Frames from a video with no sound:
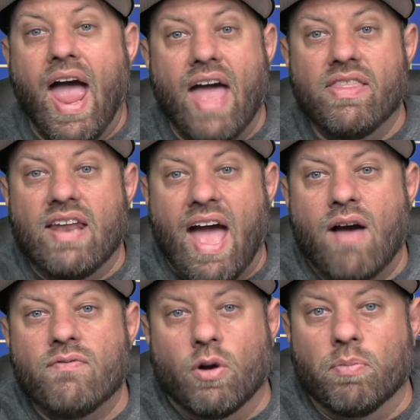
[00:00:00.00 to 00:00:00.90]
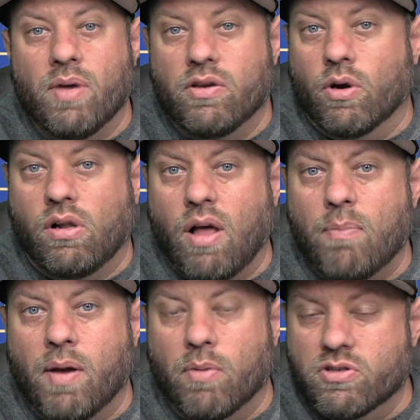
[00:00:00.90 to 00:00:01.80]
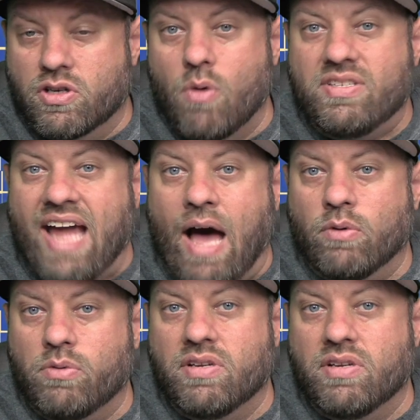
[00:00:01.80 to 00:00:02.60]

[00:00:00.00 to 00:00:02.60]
and then have your your club members go download